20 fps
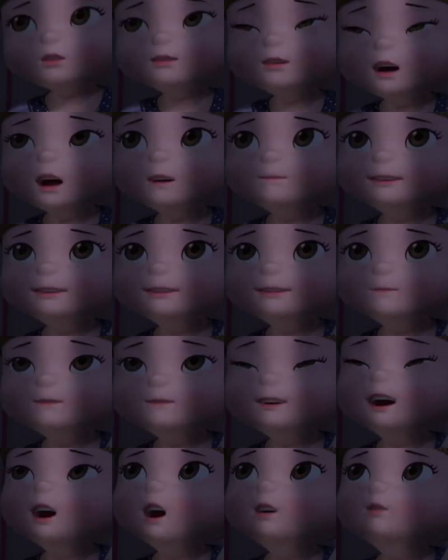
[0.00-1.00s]
I'm still
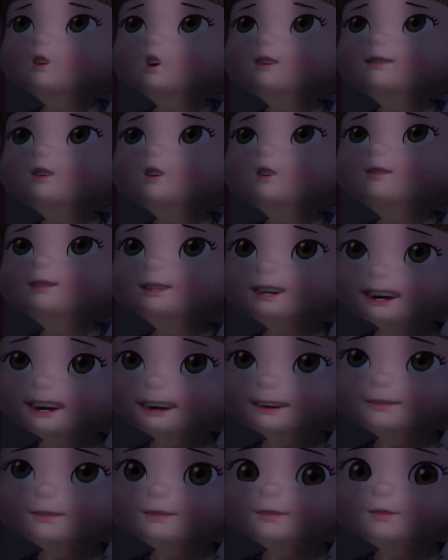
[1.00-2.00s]
having fun even though
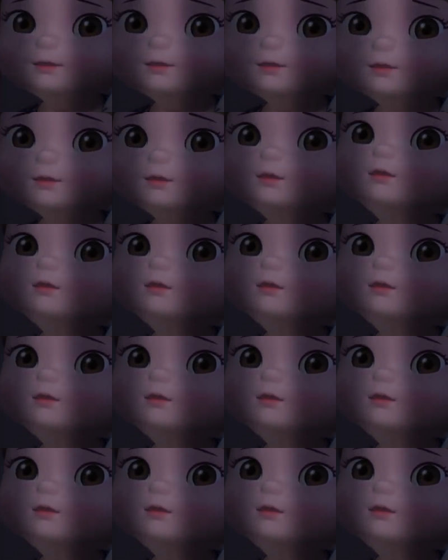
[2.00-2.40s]
it's dark.